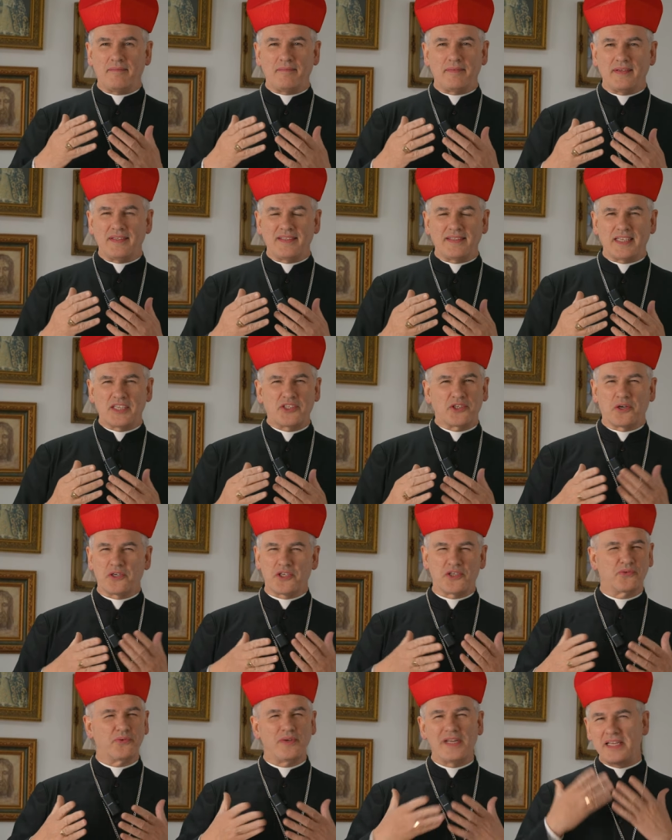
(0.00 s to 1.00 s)
the
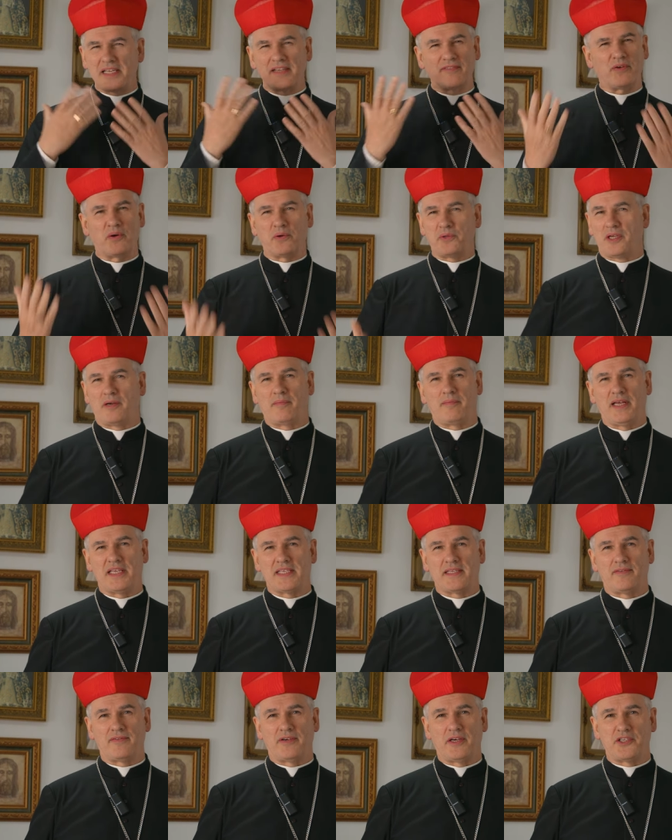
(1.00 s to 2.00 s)
church is really devoted to our
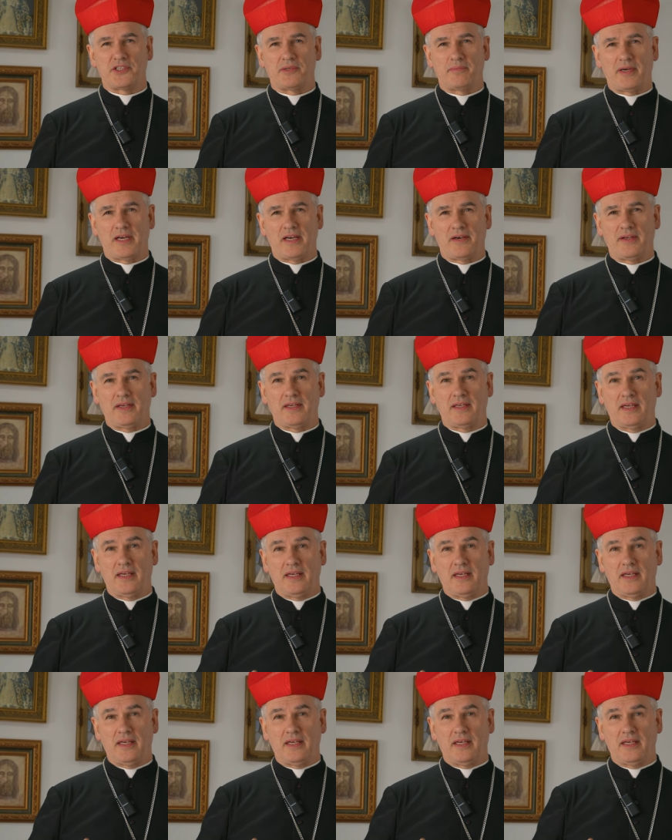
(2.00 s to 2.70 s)
Blessed Virgin Mary,